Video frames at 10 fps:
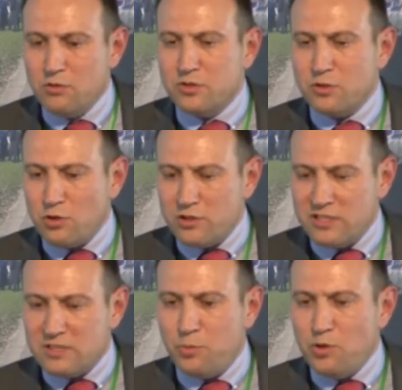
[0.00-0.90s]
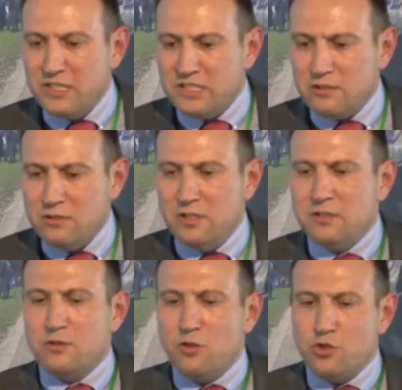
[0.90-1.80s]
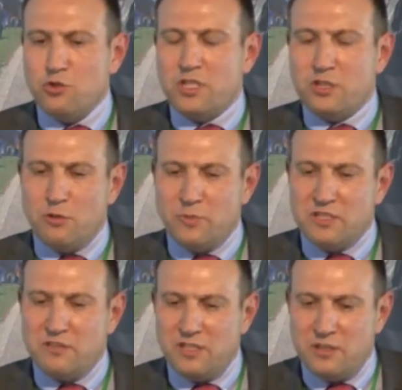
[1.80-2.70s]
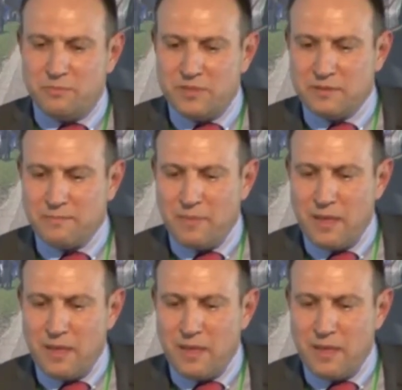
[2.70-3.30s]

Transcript: on Scotland's political and socio-economic development.